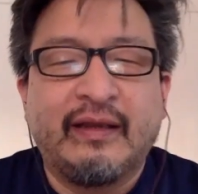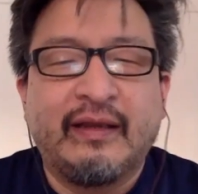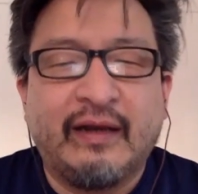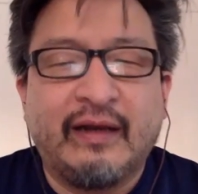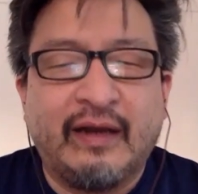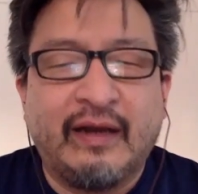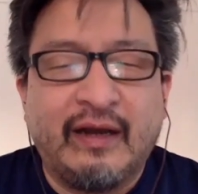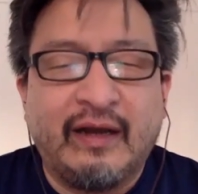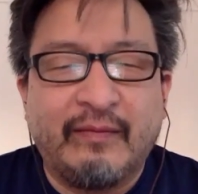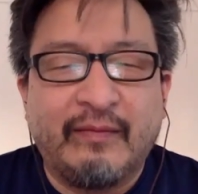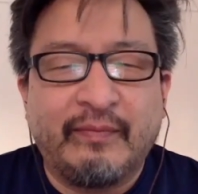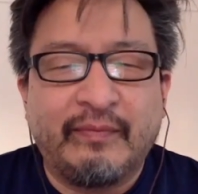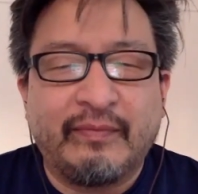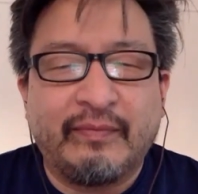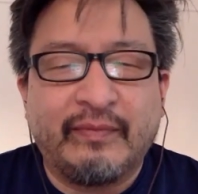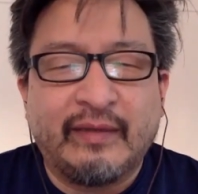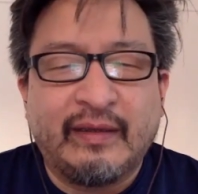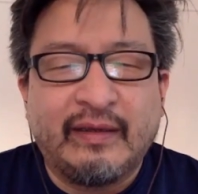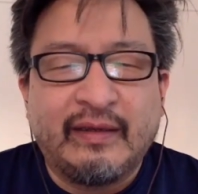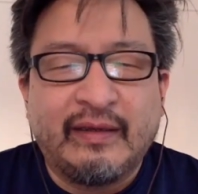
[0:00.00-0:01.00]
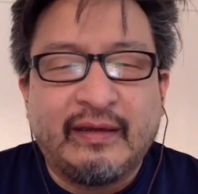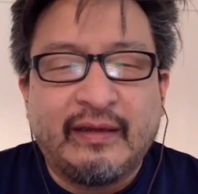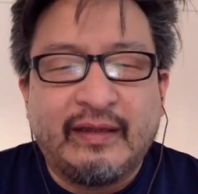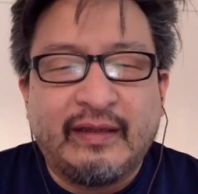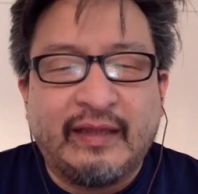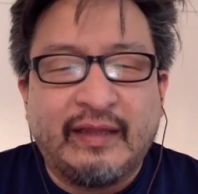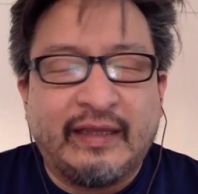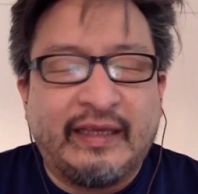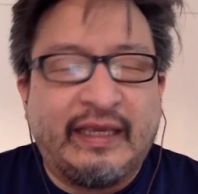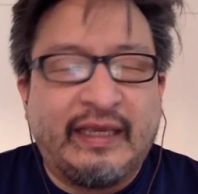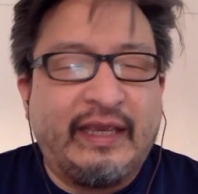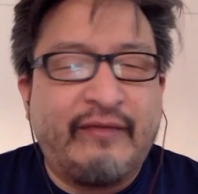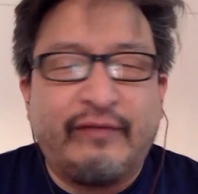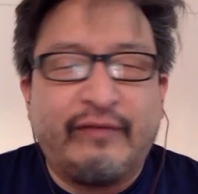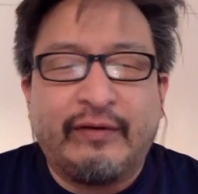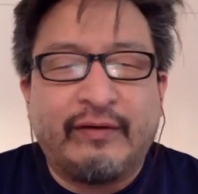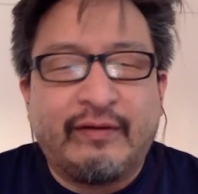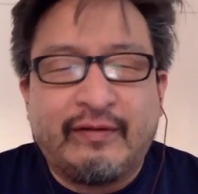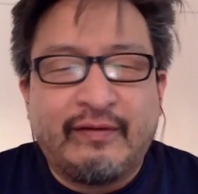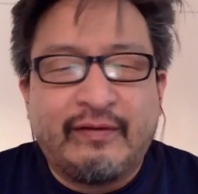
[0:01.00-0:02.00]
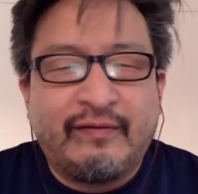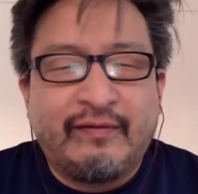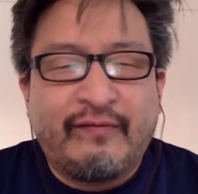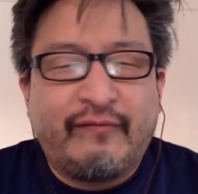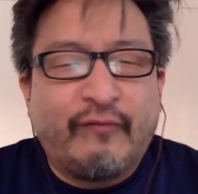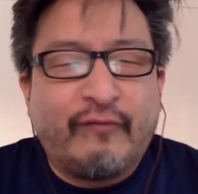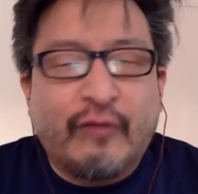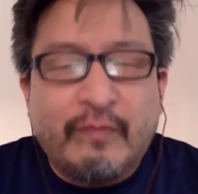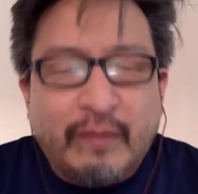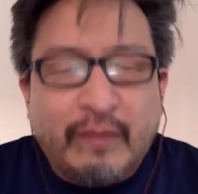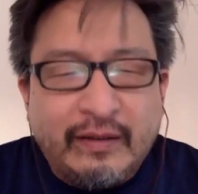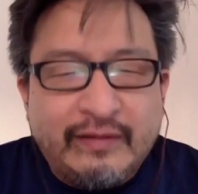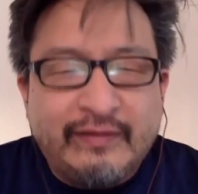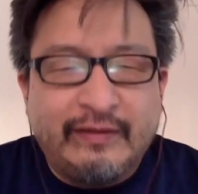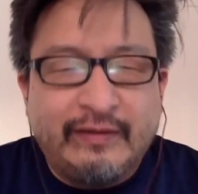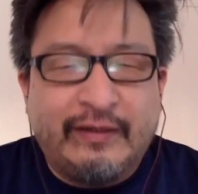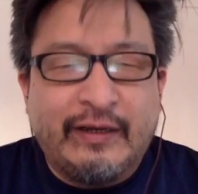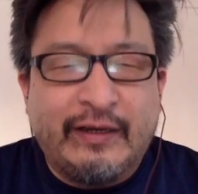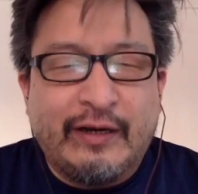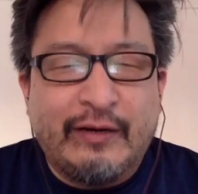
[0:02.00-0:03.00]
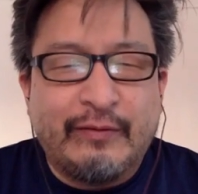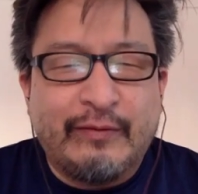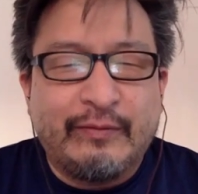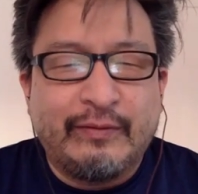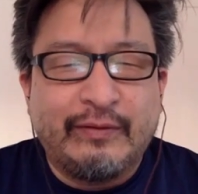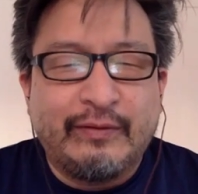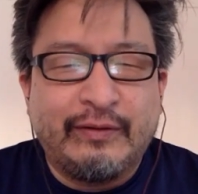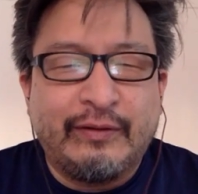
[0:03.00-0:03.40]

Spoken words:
like even 4 months ago,